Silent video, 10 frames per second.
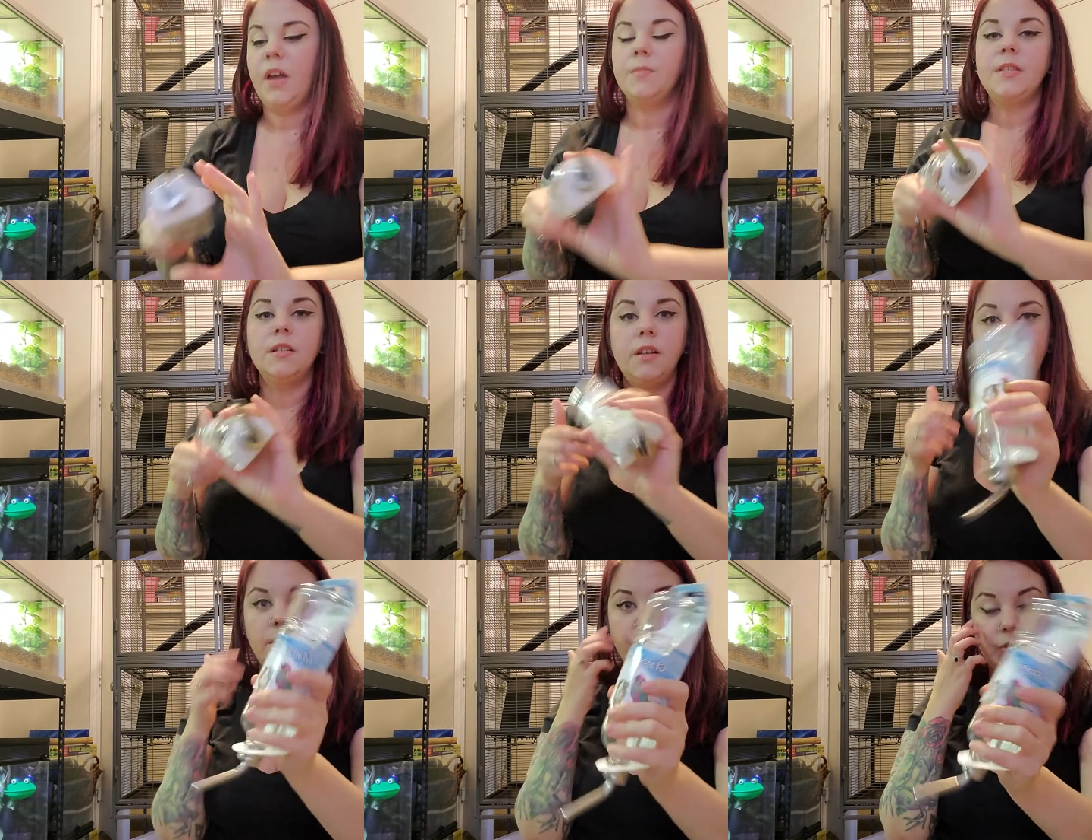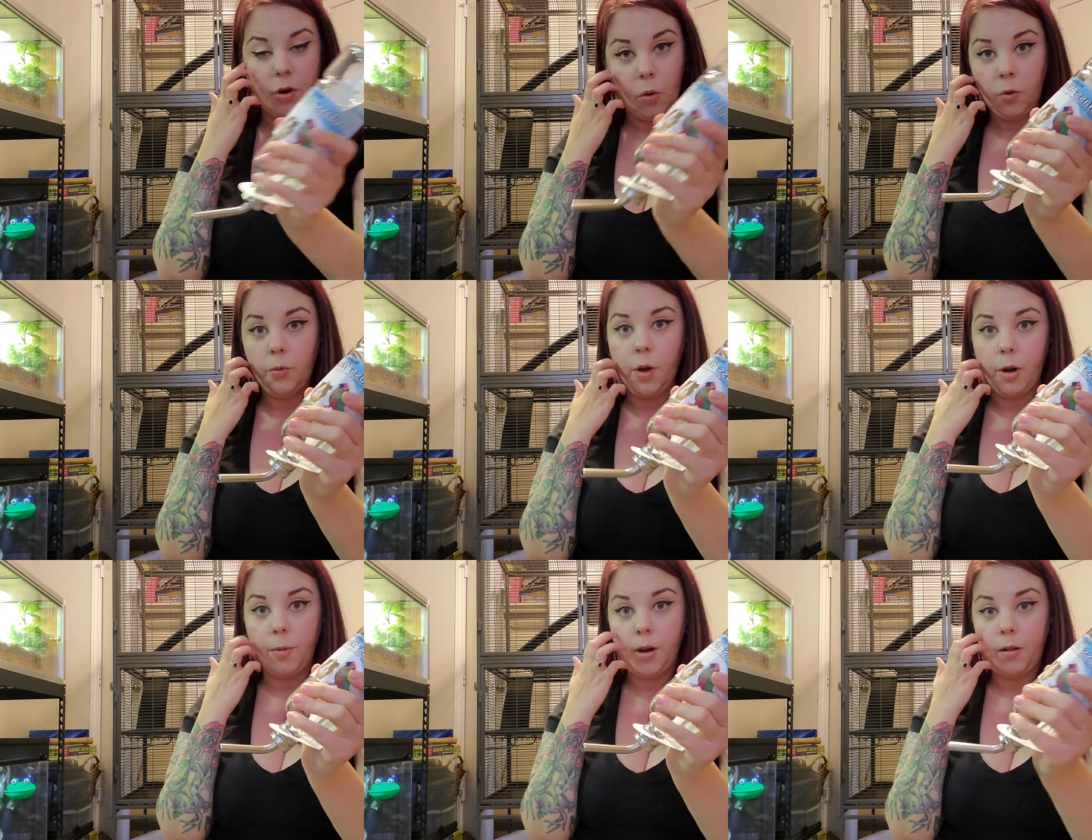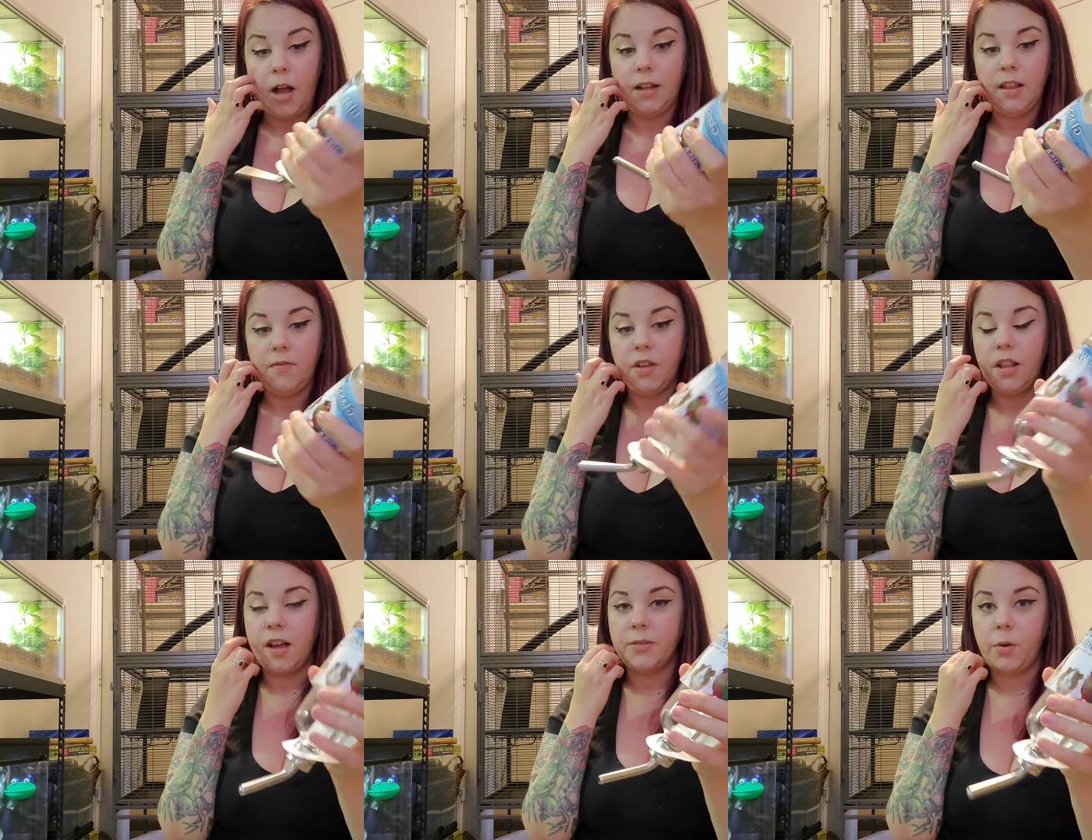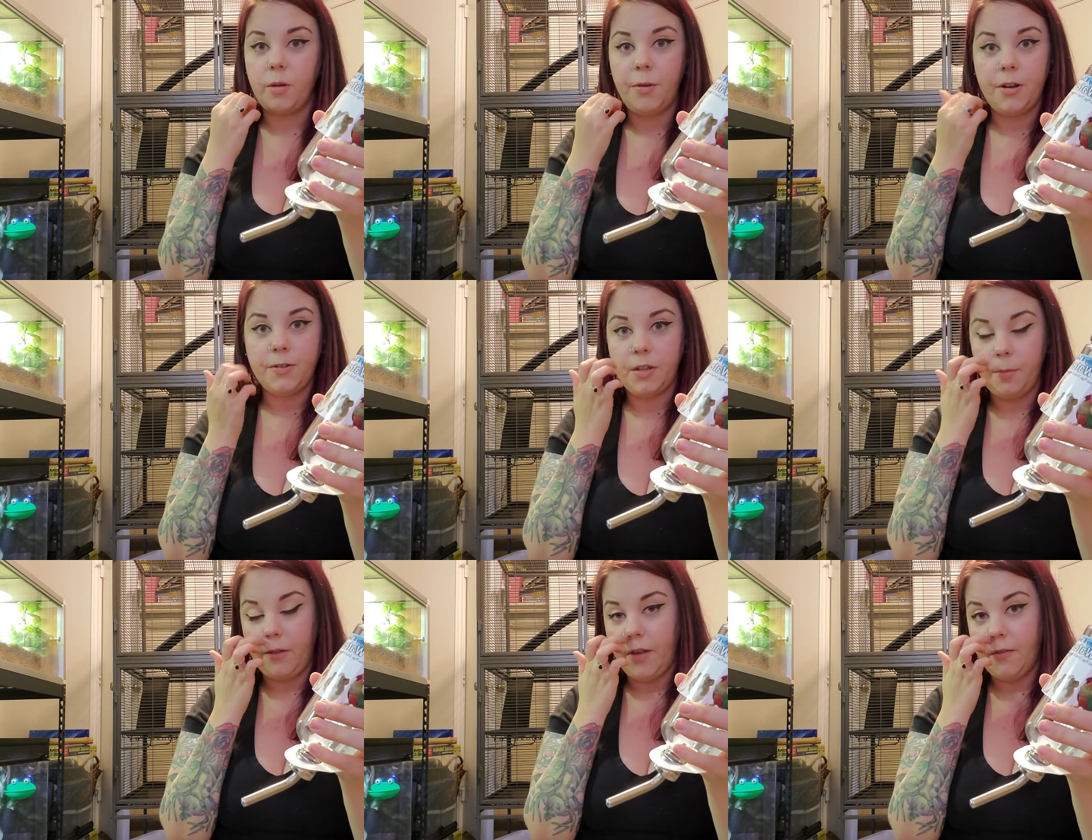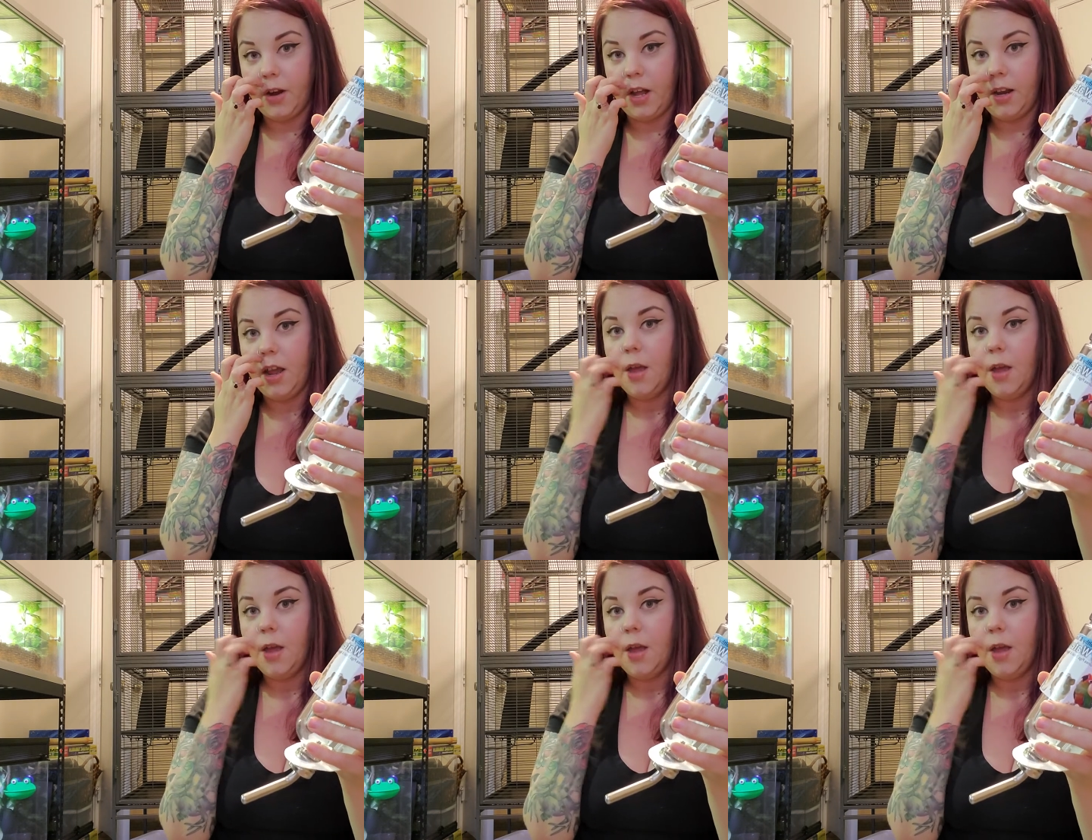I'm still gonna use their old water bottle. I love the glass water bottles, they're my favorite.